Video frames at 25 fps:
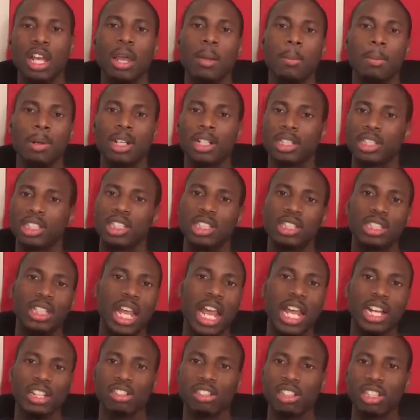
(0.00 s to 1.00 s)
because she's
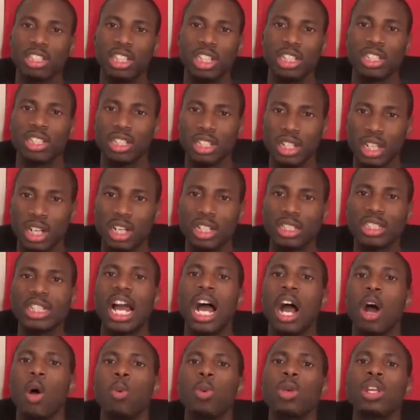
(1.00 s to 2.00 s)
actually teaching us
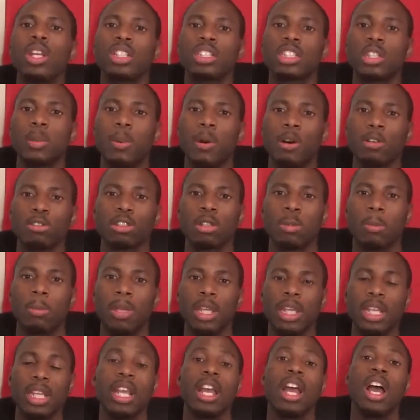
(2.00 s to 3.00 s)
how we are supposed to
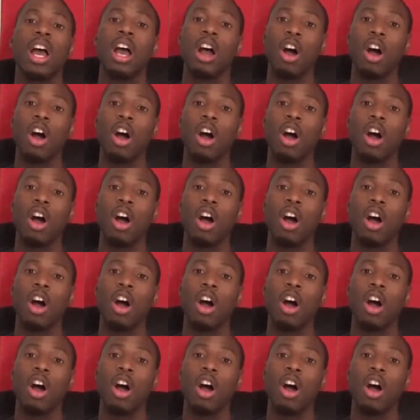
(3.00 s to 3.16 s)
be